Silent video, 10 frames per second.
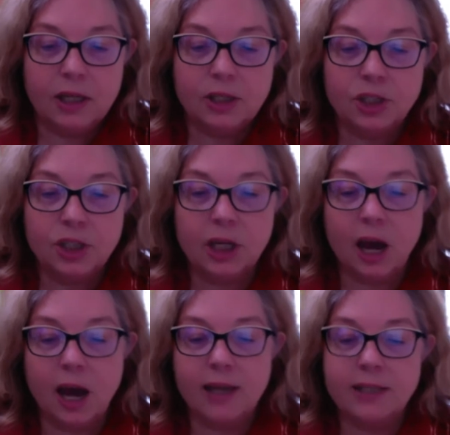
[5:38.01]
She
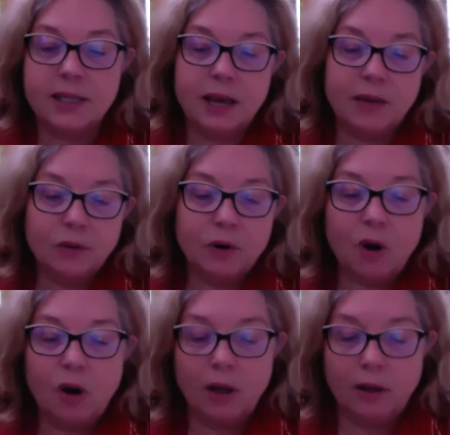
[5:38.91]
guides ever
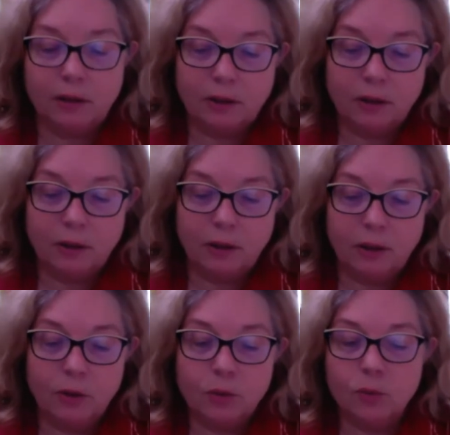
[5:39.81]
on
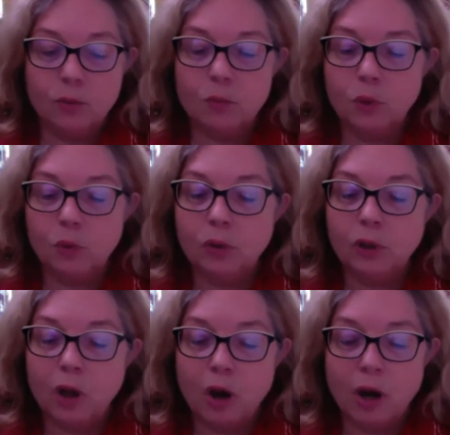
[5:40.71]
through Moon
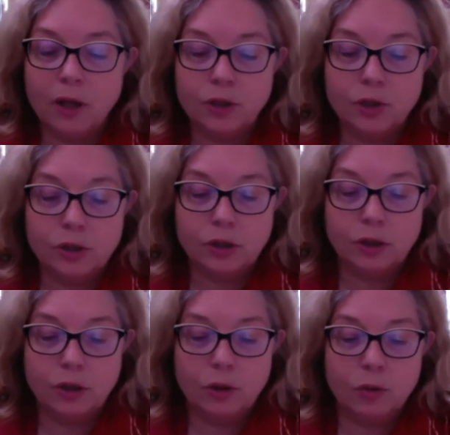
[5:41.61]
Lodge,
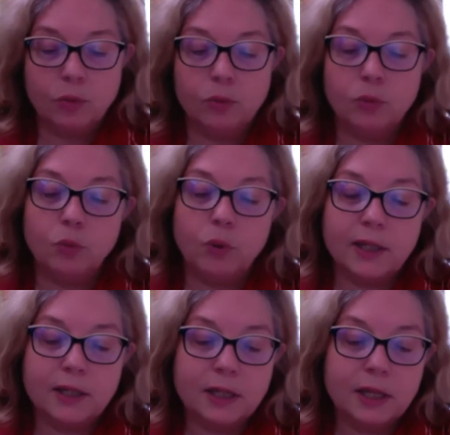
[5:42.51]
through
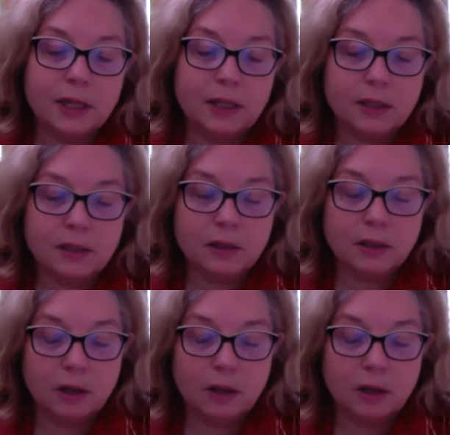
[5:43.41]
red tint,